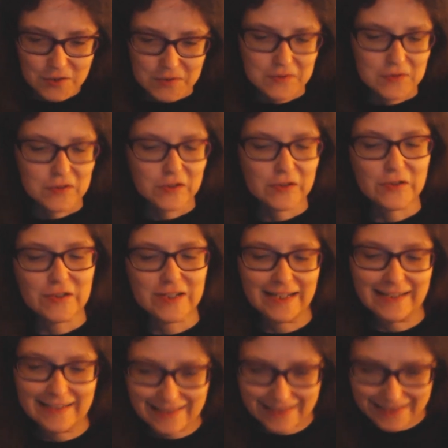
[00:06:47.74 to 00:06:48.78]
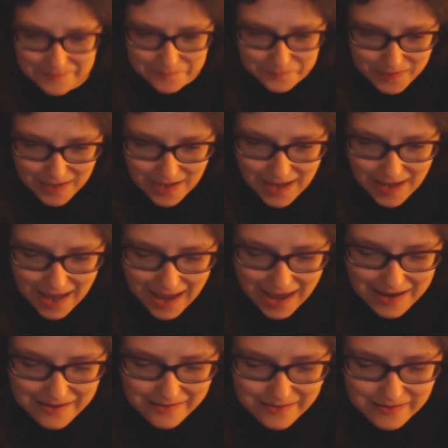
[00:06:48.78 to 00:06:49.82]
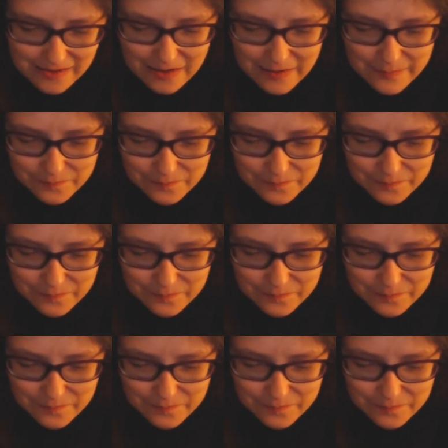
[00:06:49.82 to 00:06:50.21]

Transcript: Don't touch anything." And